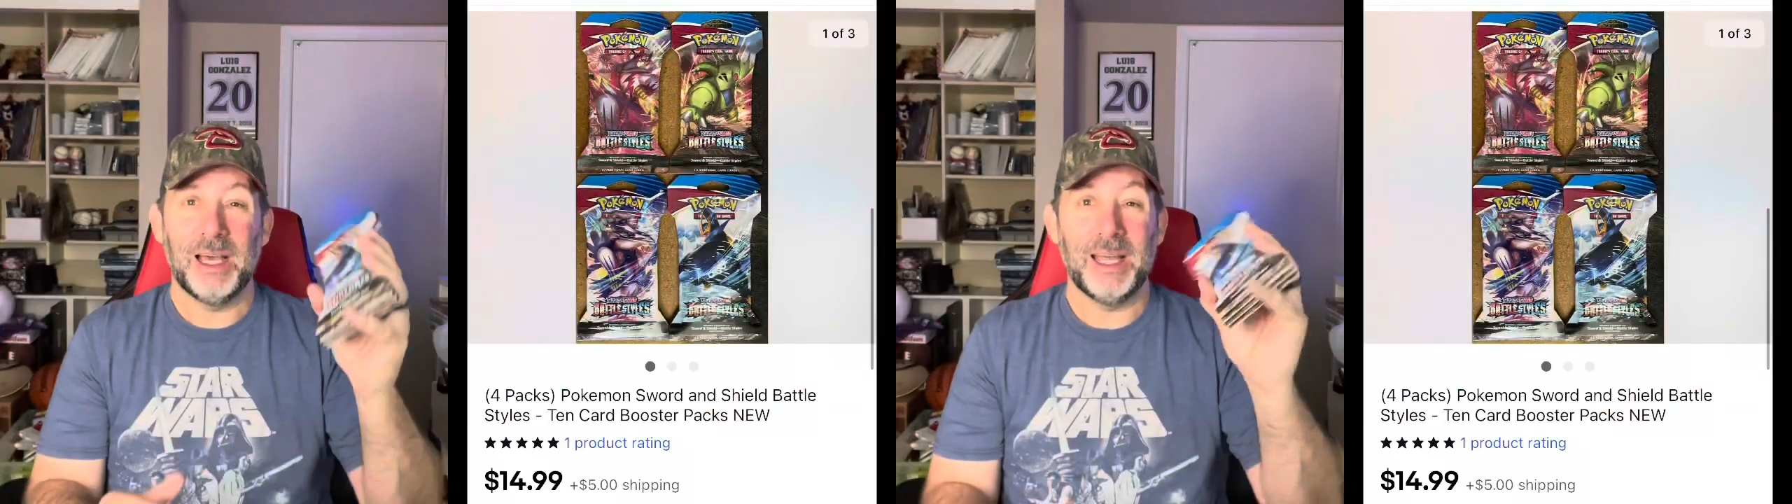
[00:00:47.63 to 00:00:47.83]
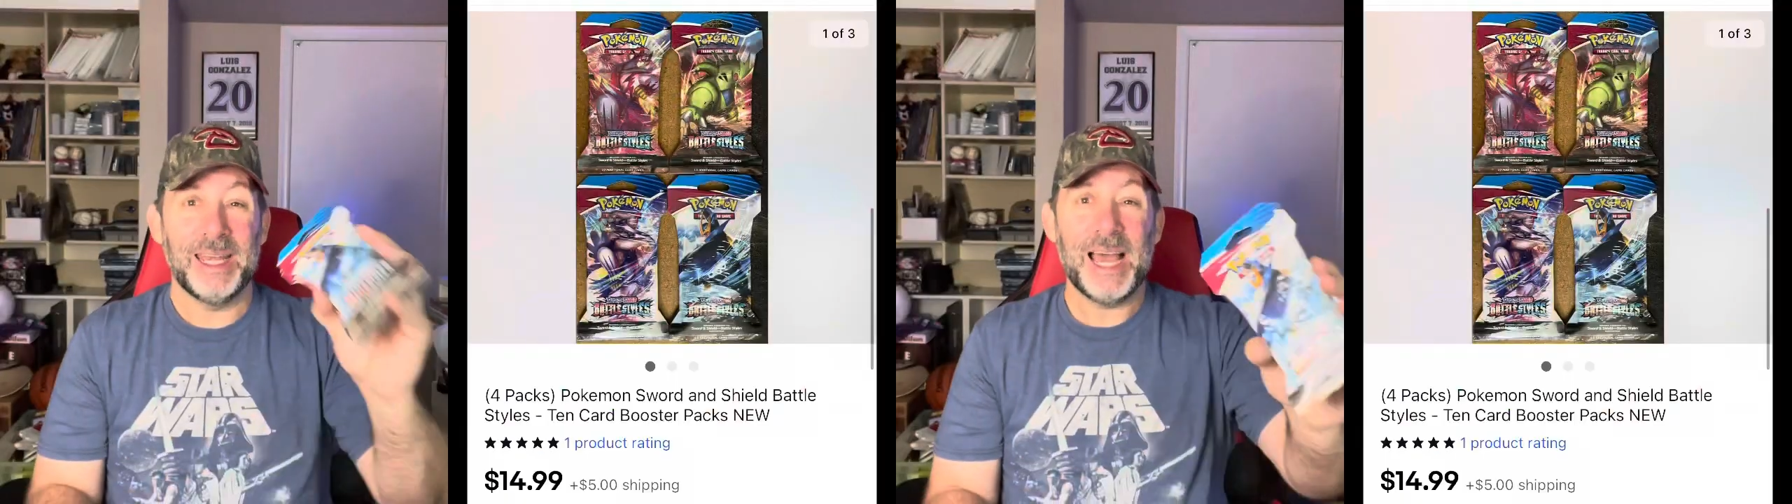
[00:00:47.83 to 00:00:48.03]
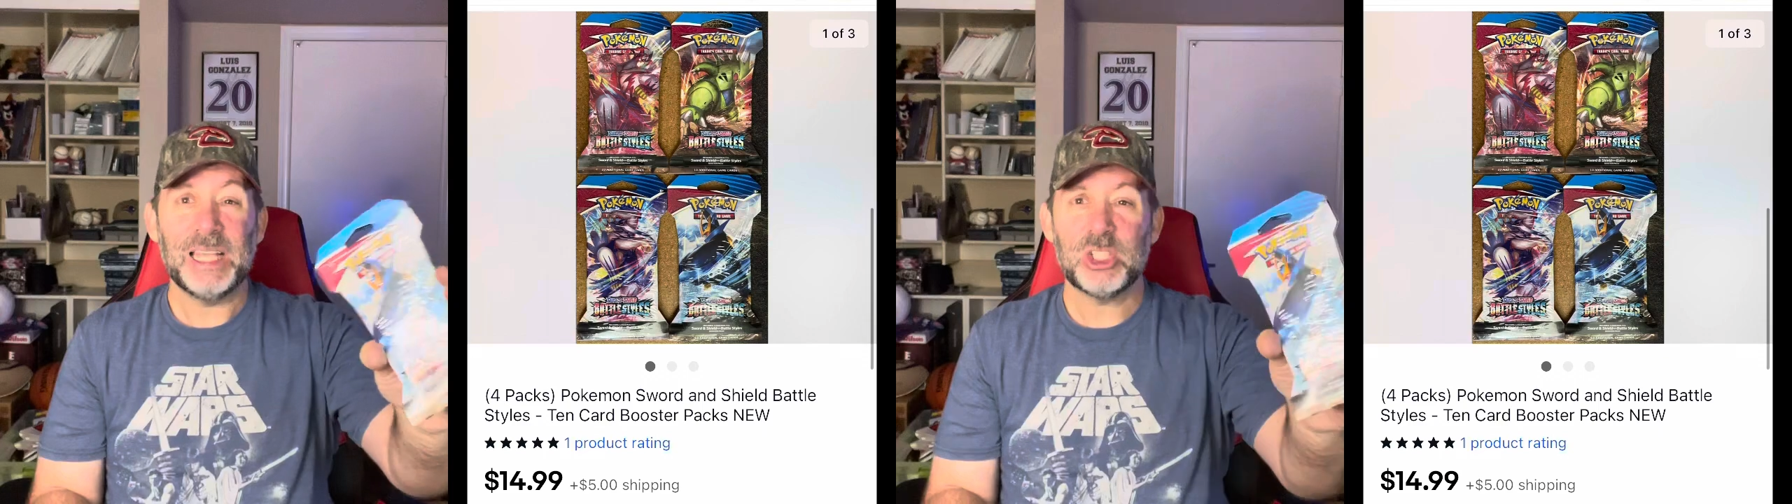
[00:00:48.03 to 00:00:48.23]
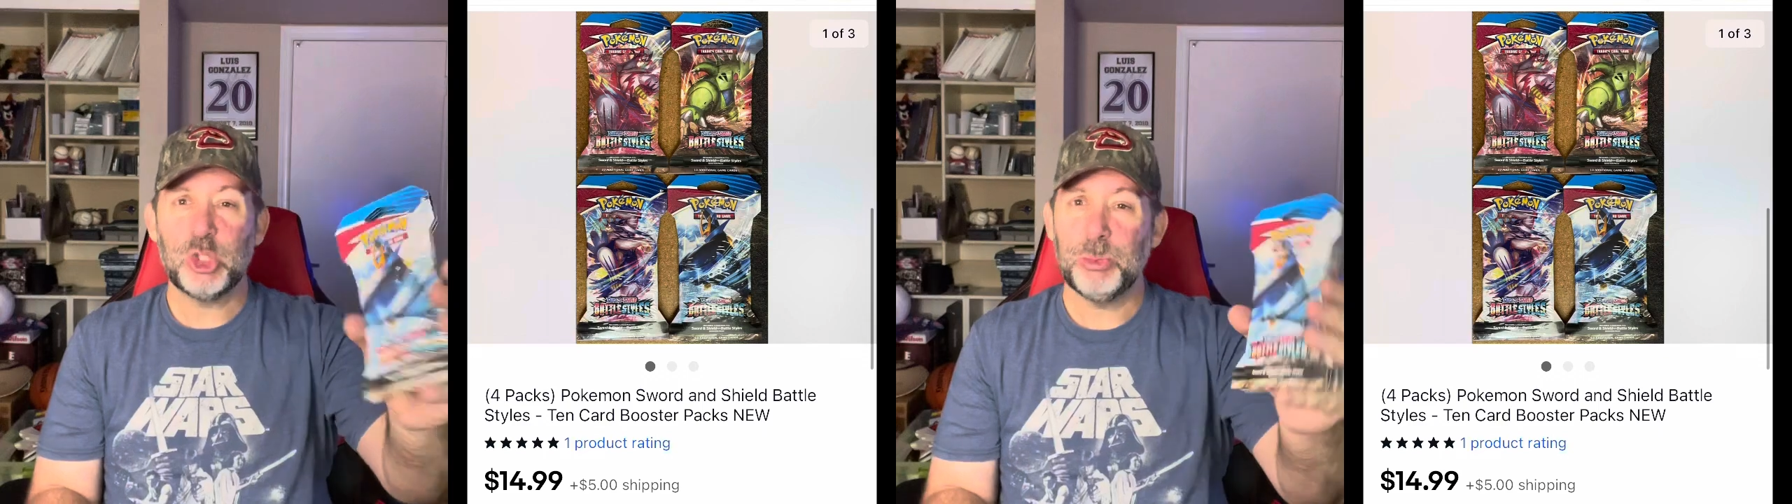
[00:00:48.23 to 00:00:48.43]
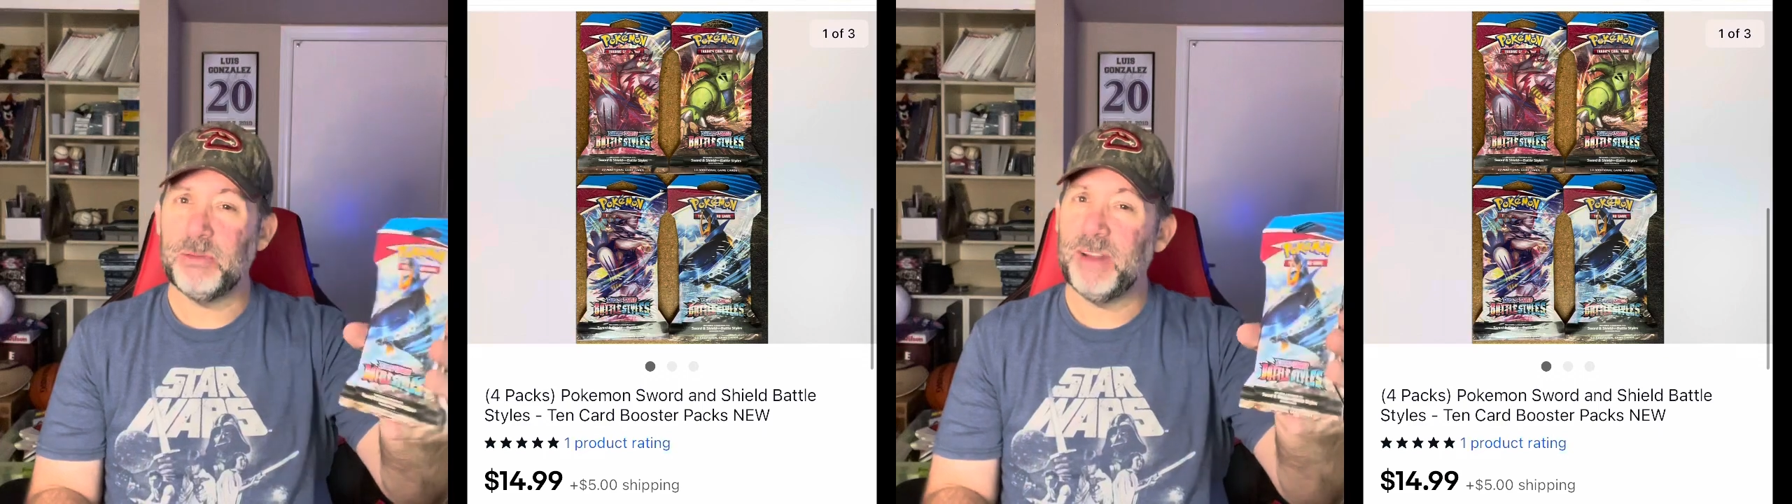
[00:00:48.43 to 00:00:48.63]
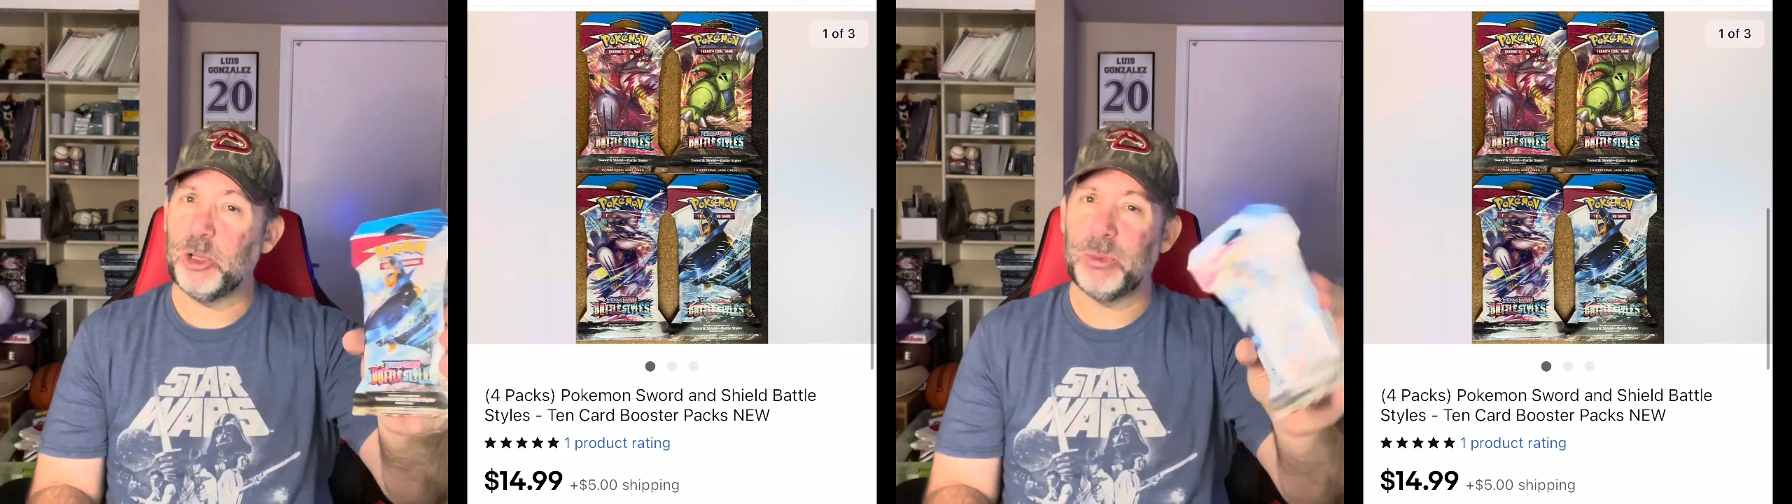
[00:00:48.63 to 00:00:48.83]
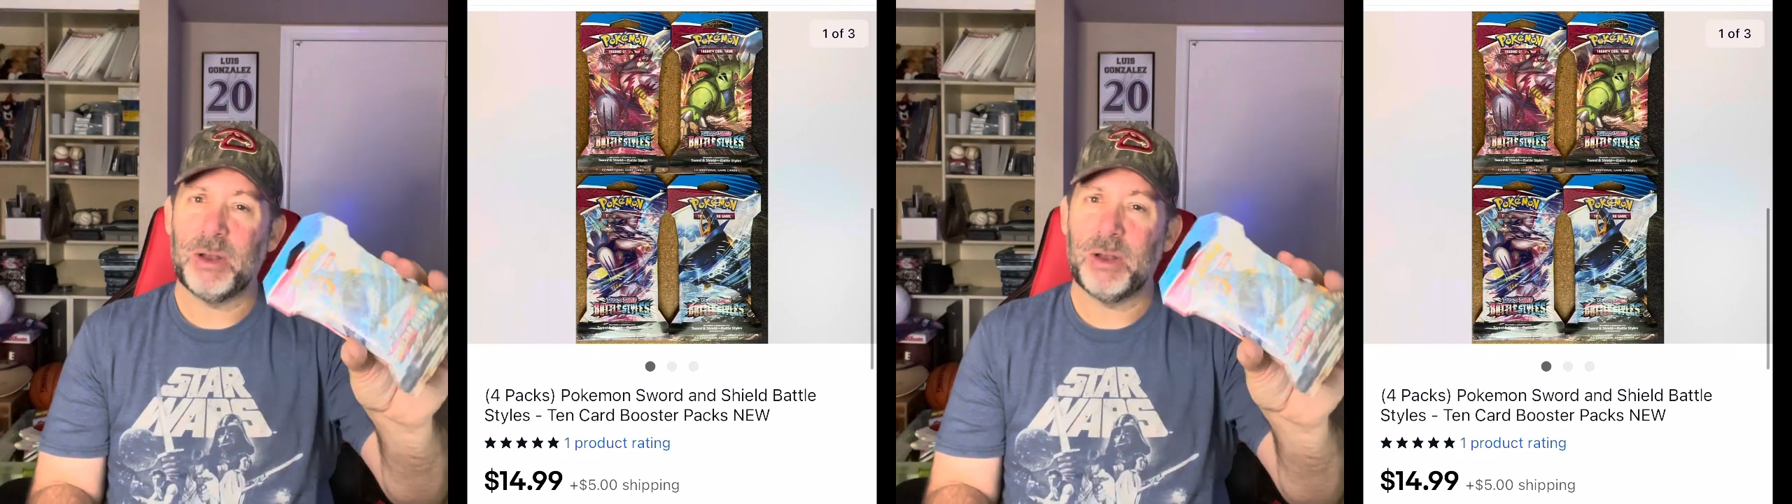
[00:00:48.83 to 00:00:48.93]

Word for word: Not super valuable.